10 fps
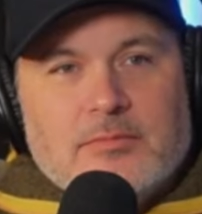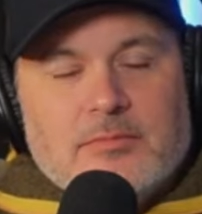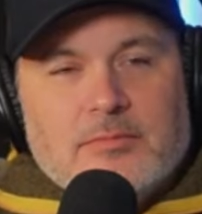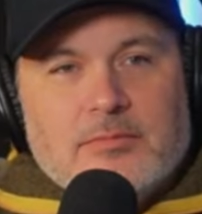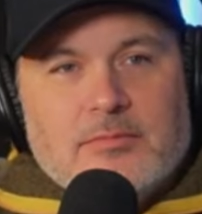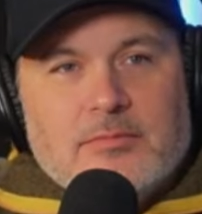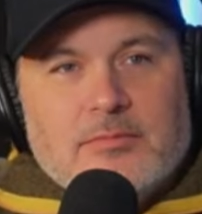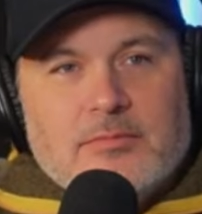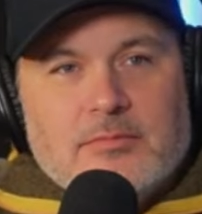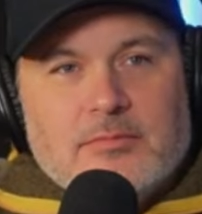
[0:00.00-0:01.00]

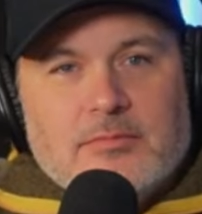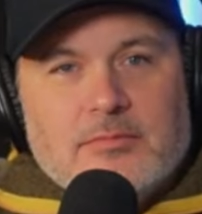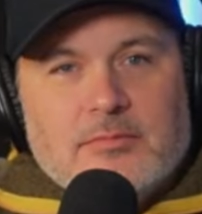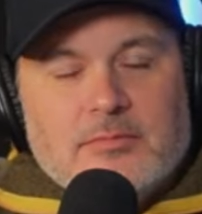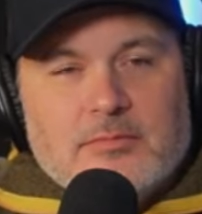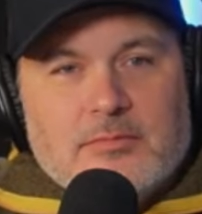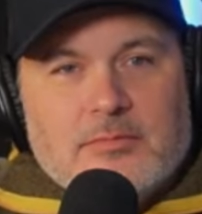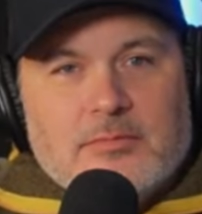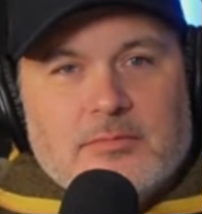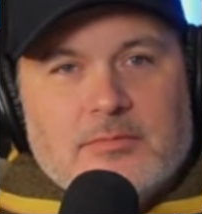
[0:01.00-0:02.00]

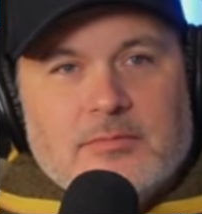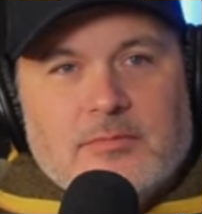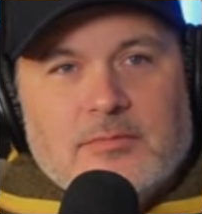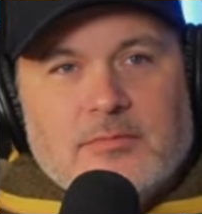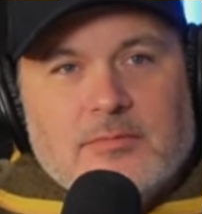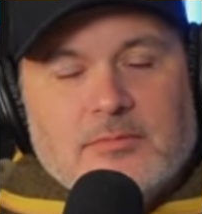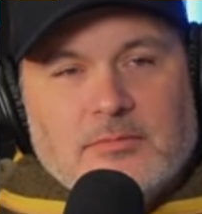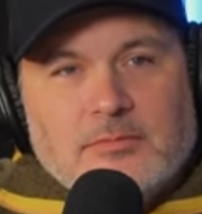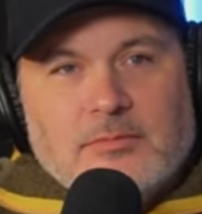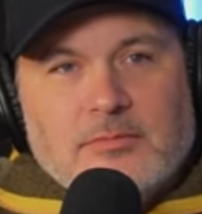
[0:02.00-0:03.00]

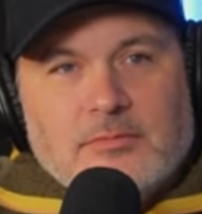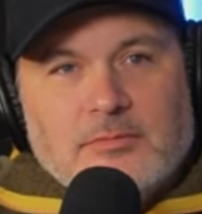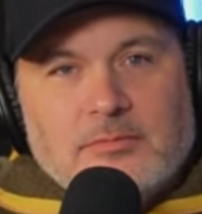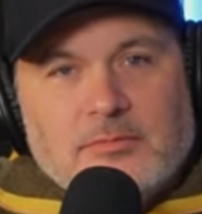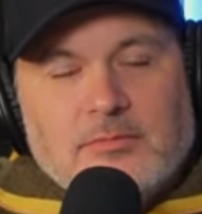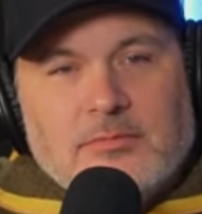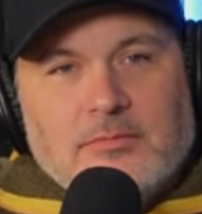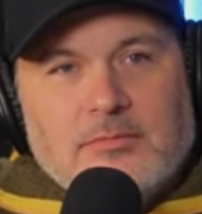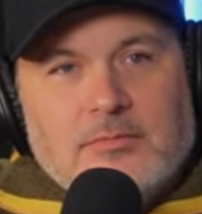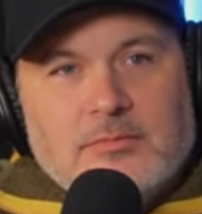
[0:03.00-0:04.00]

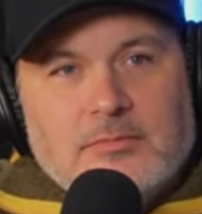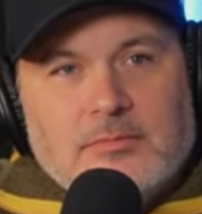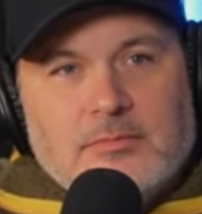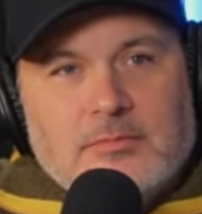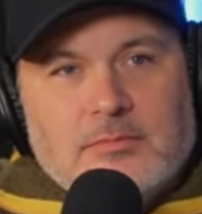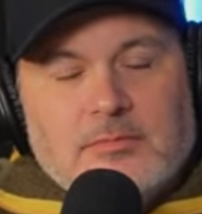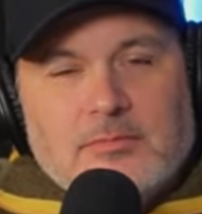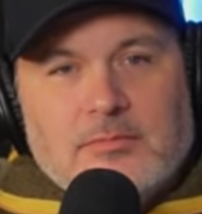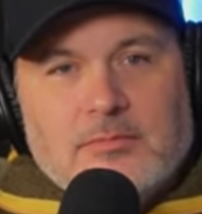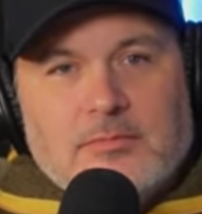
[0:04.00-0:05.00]

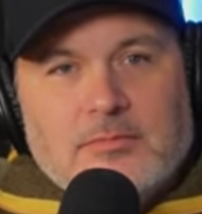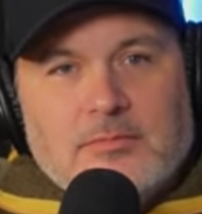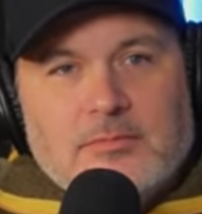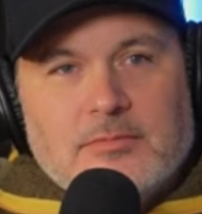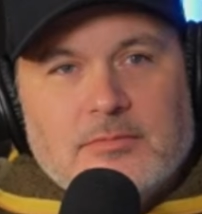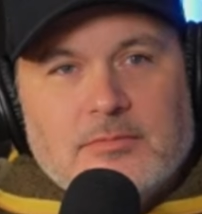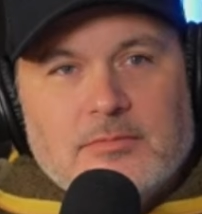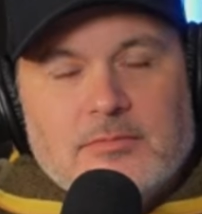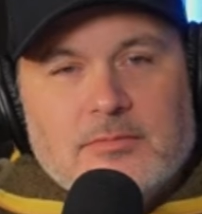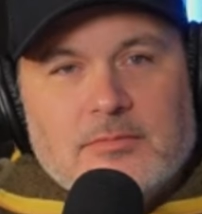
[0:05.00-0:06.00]

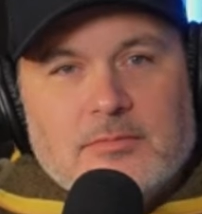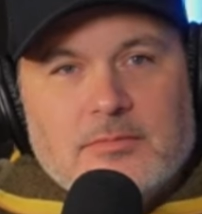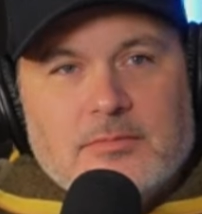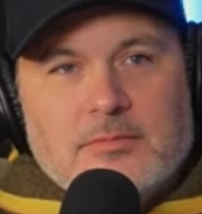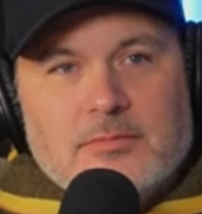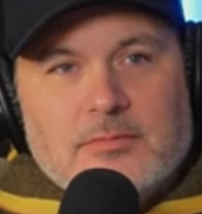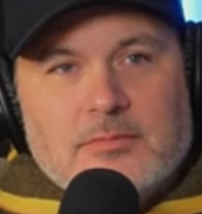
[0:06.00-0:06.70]
(not speaking)